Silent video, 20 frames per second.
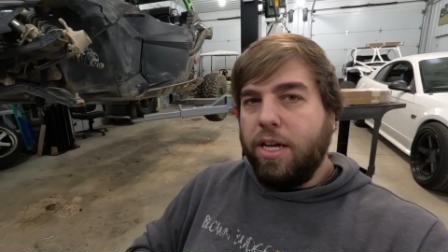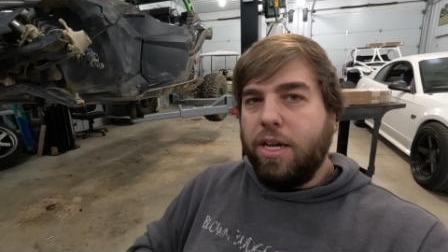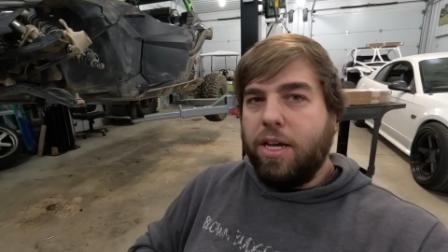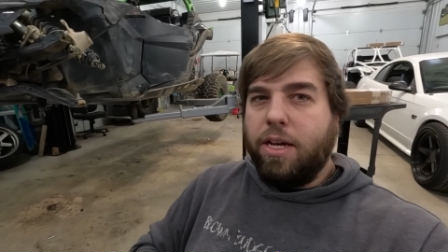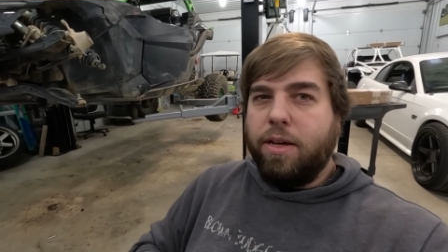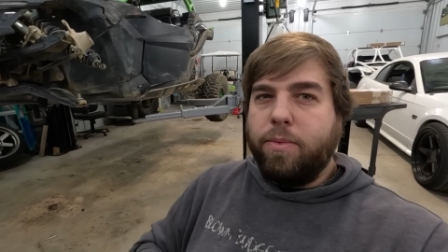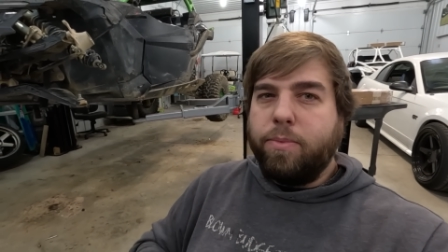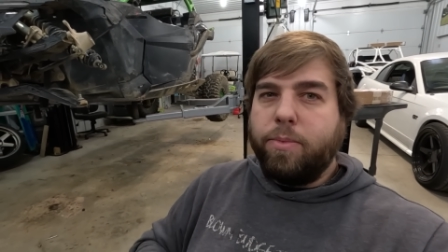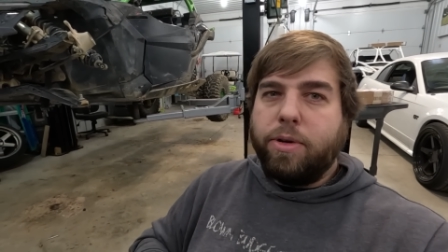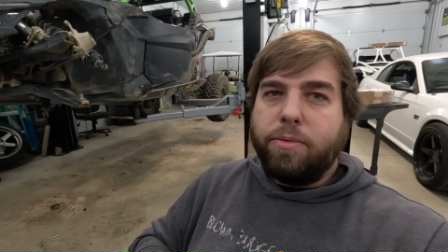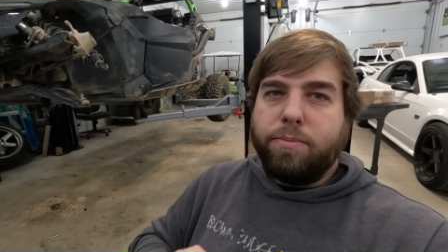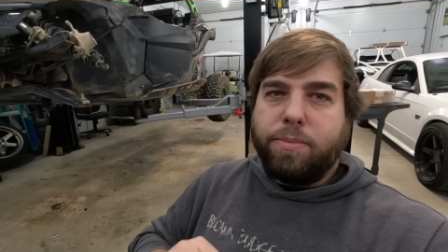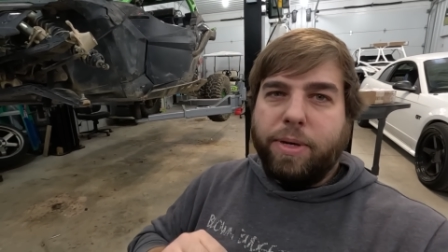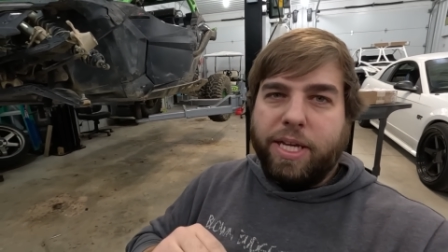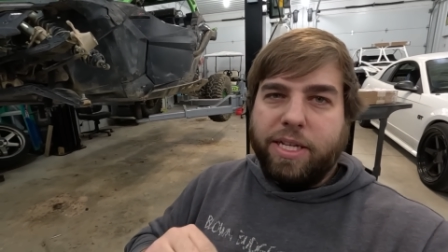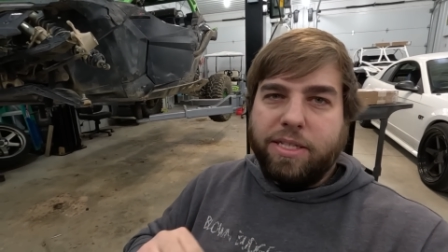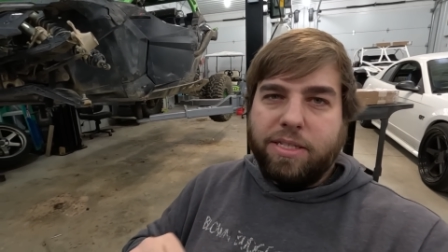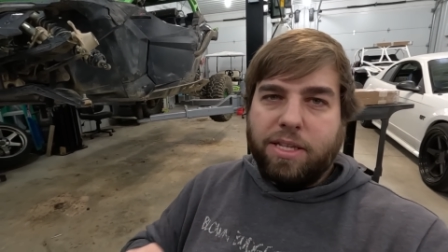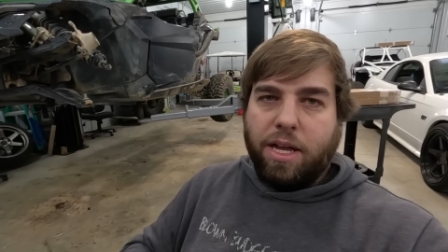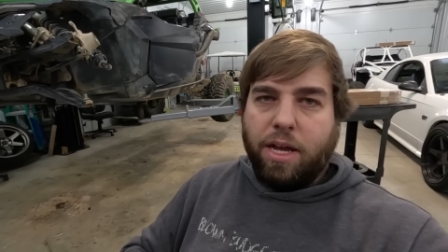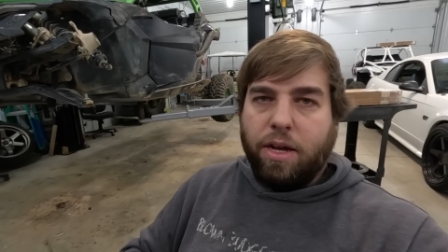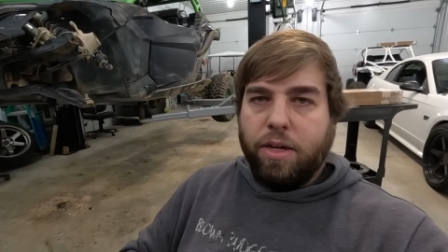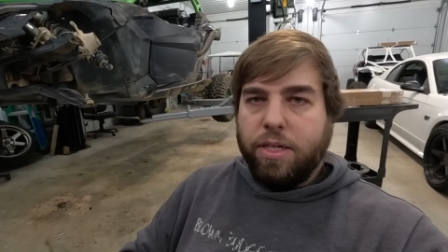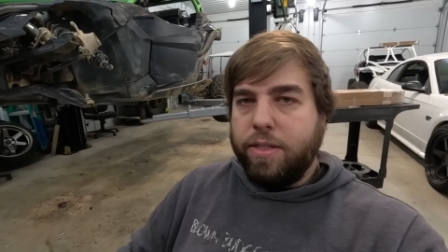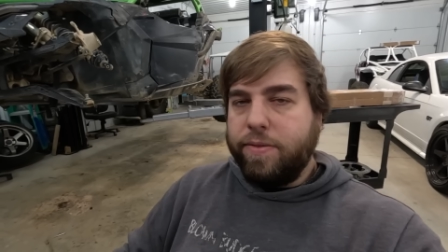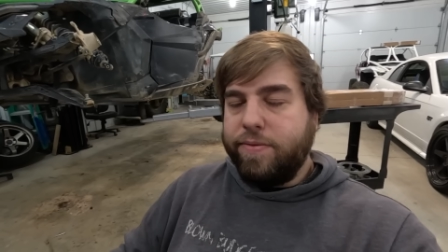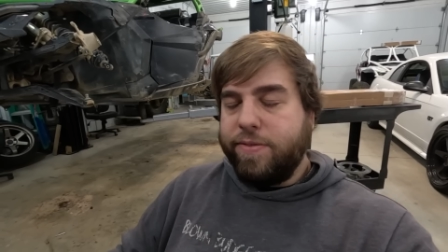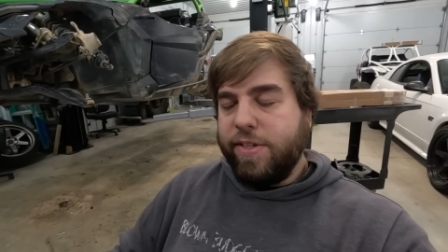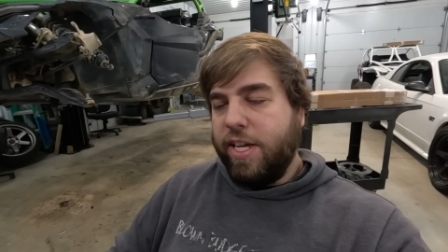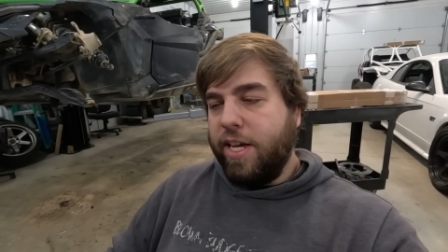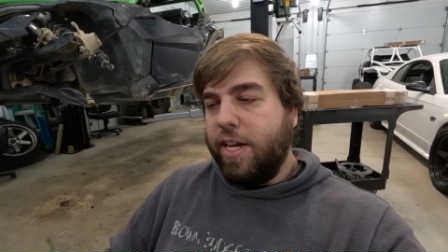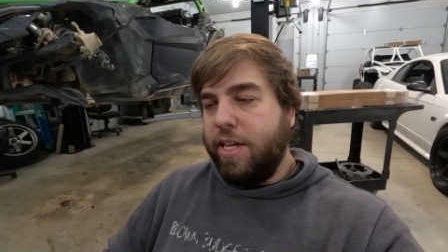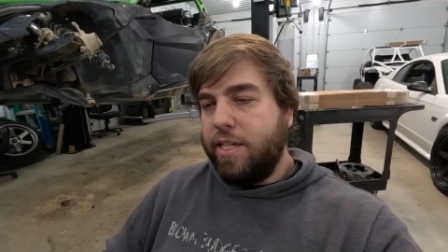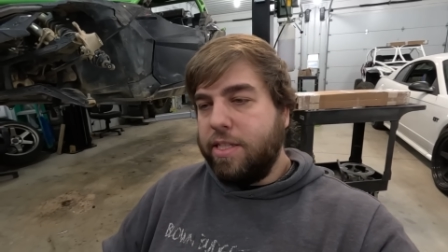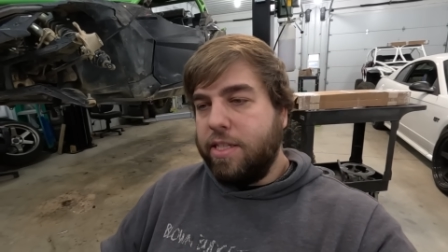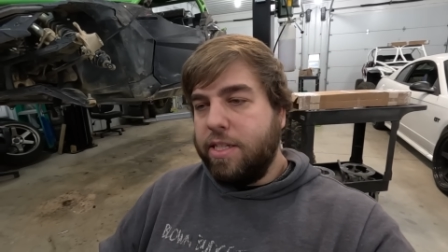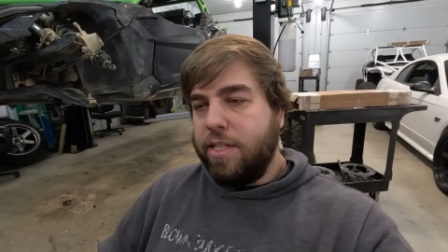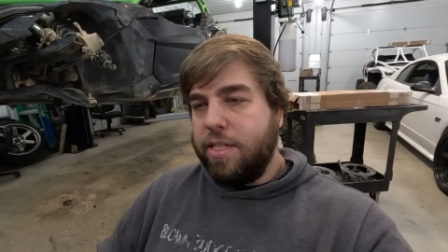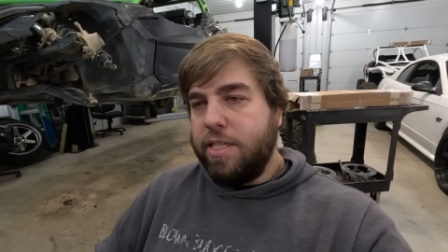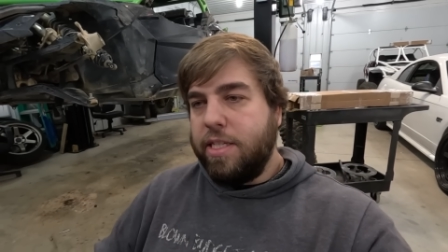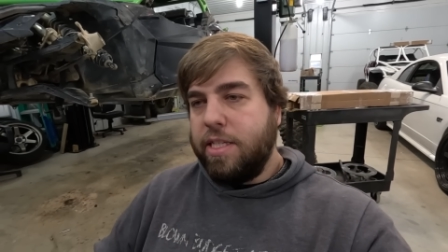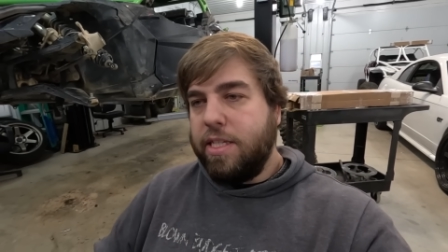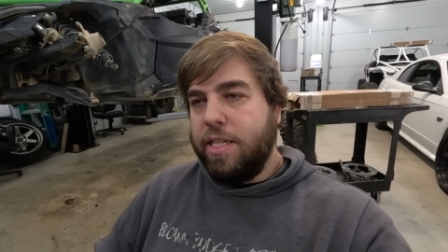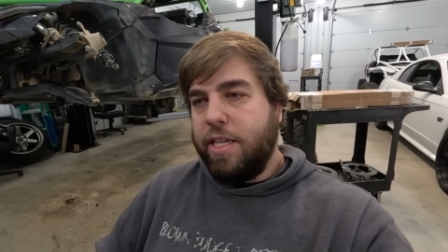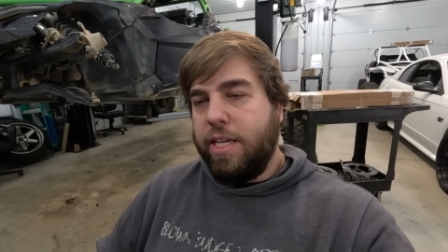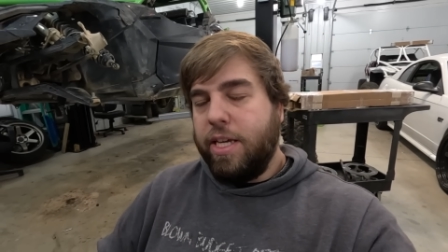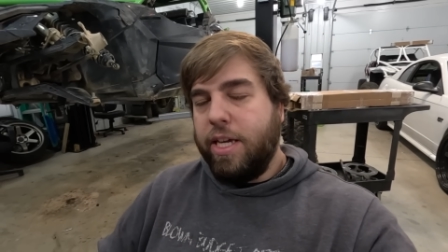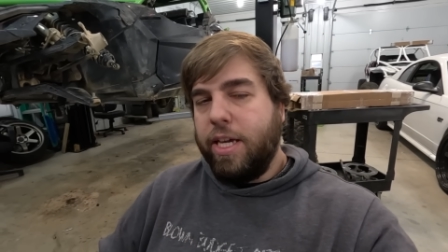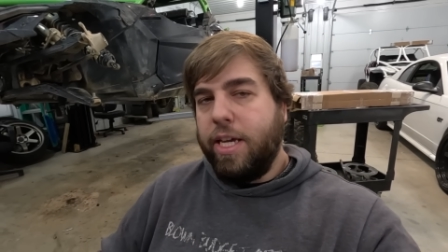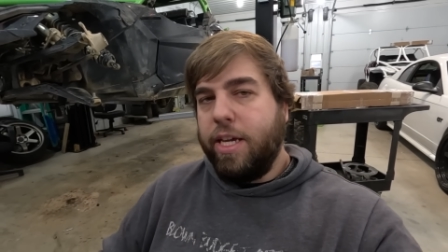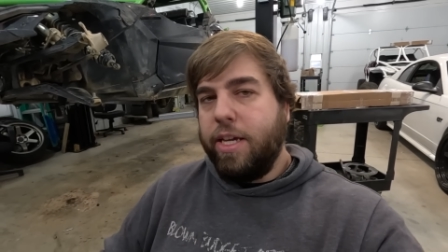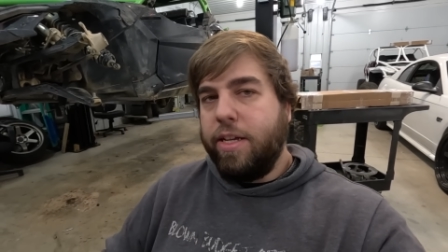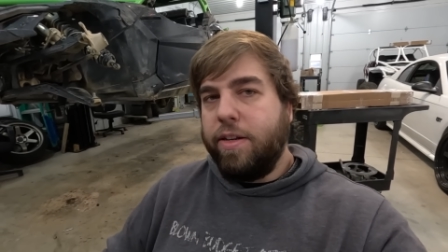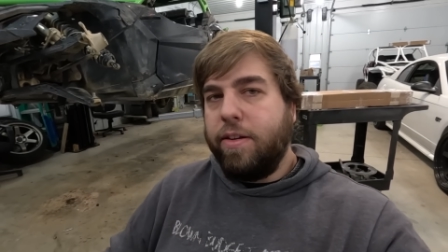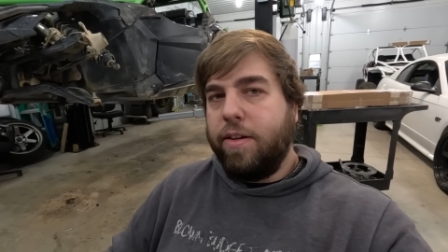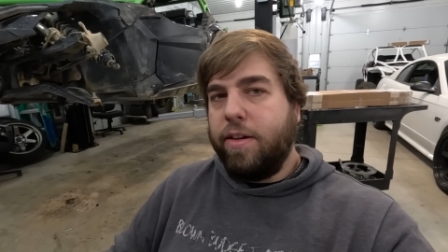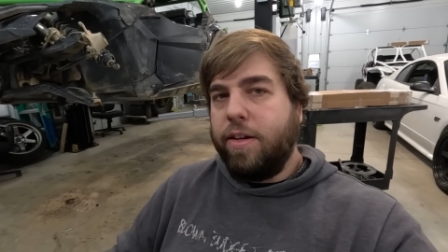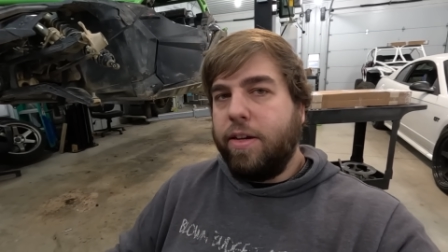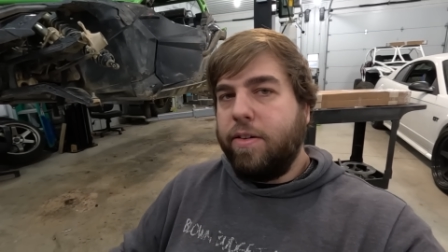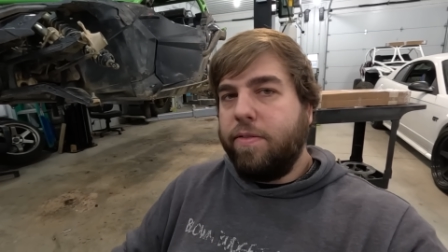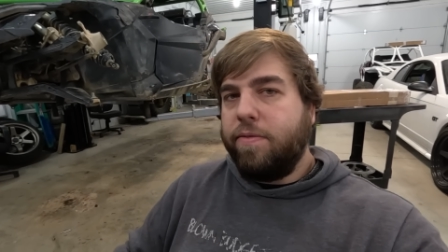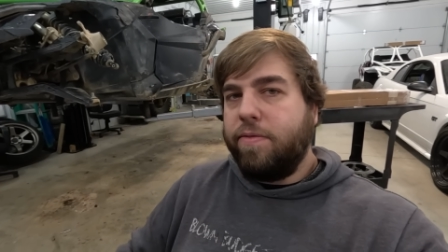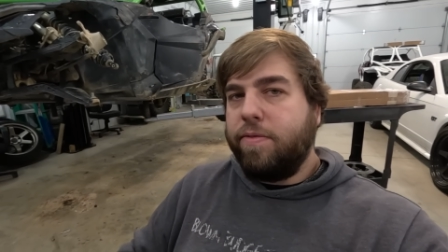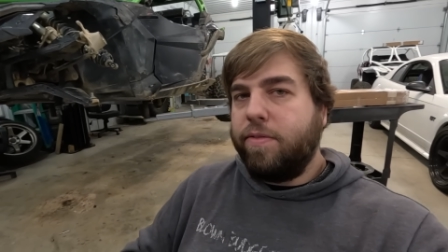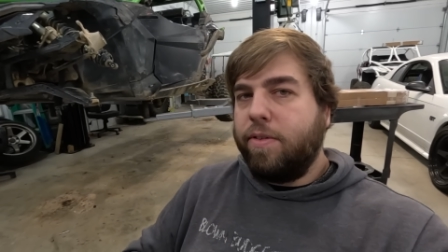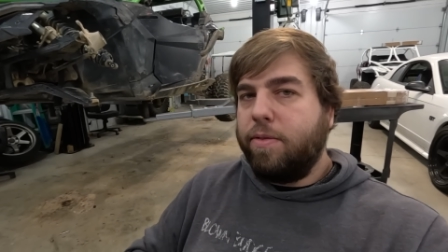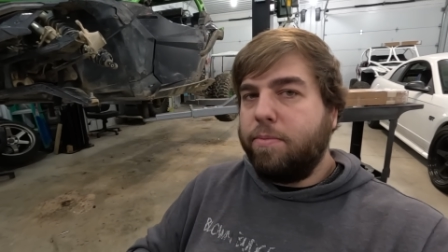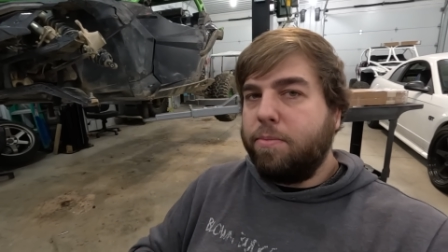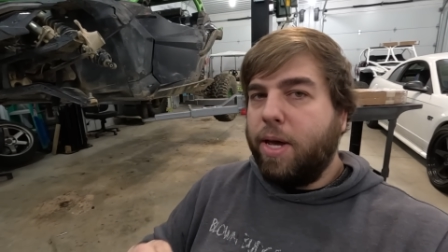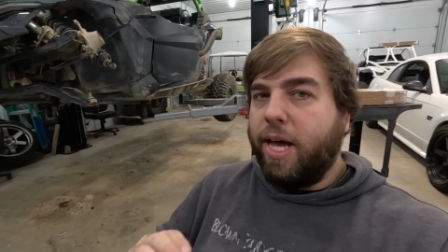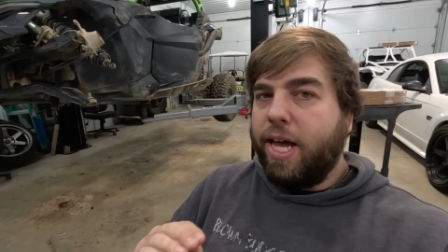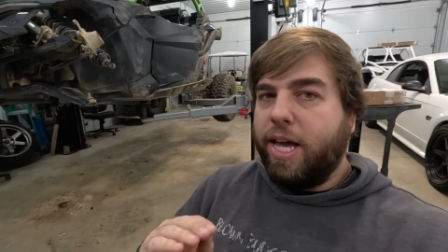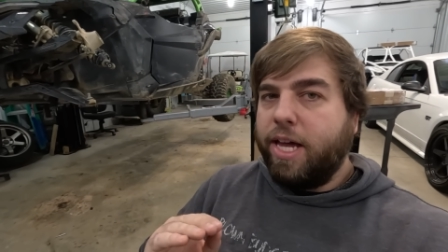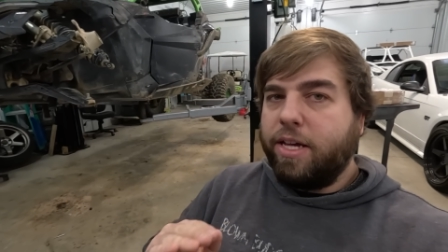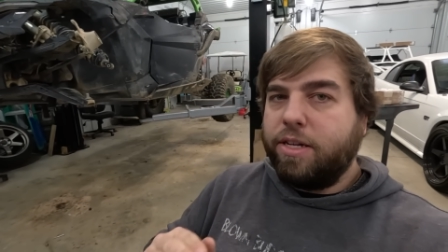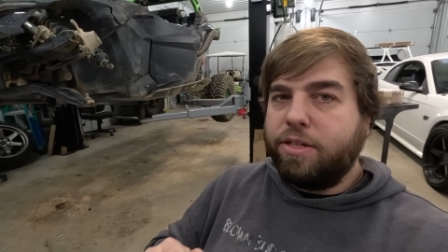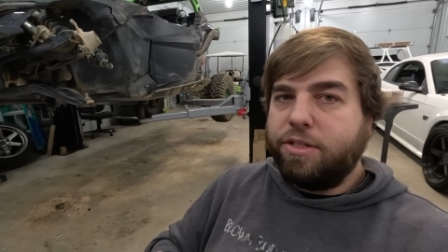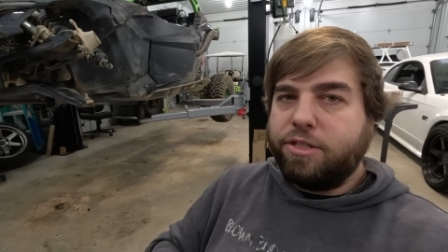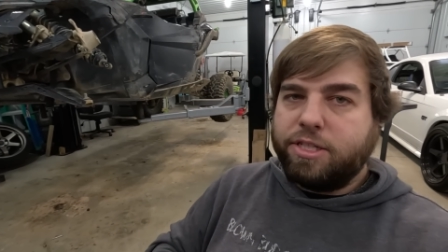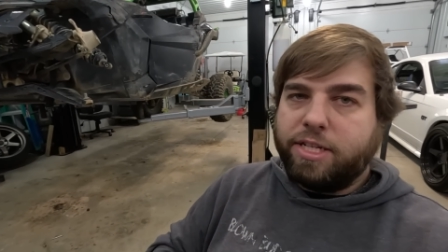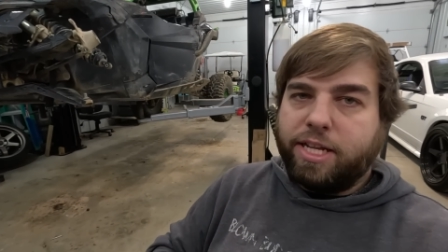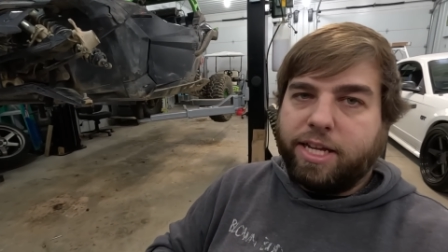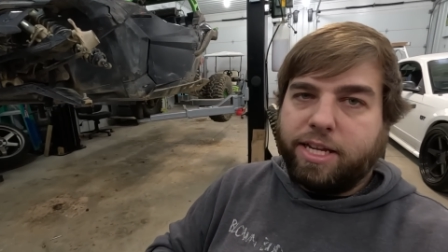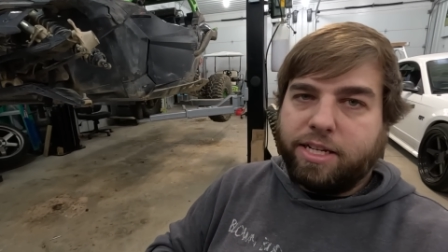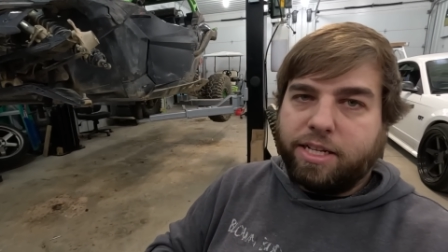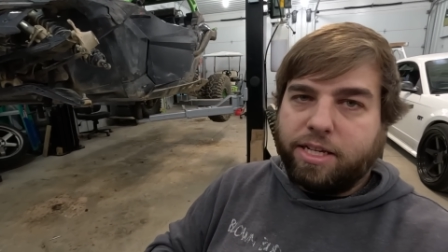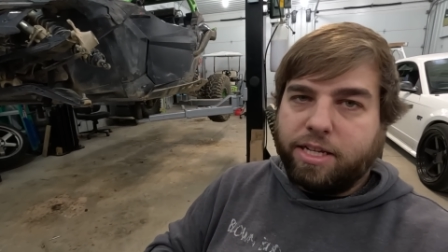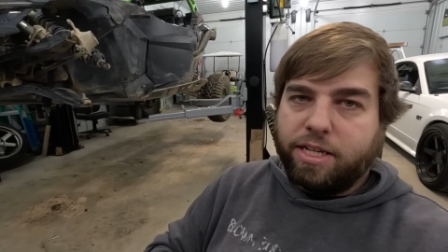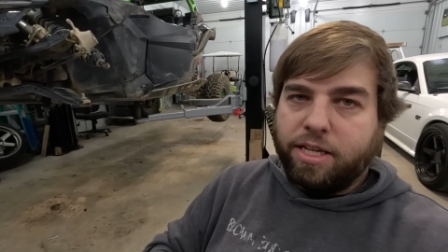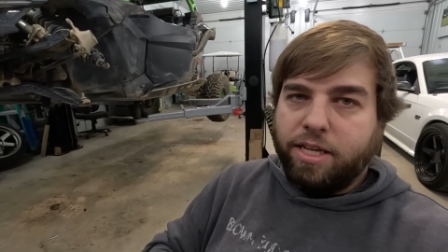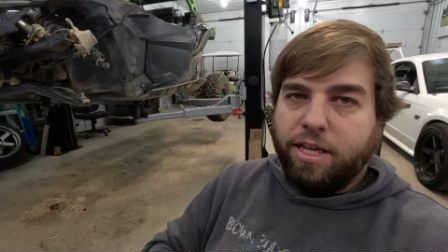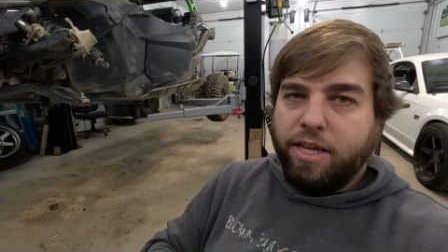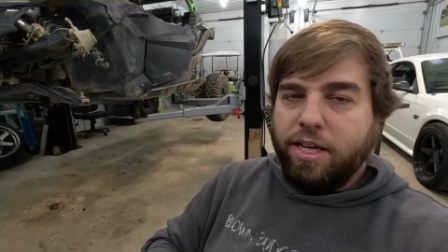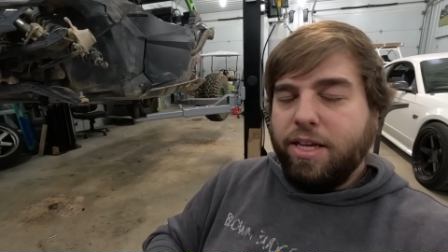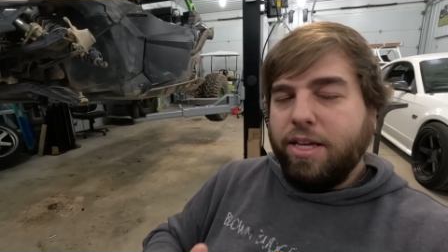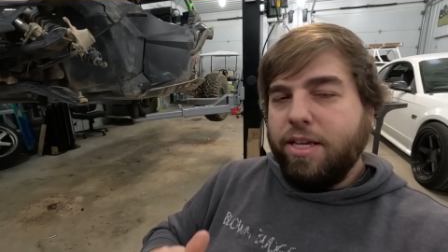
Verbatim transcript: Um, they're based out of Texas, and from my understanding,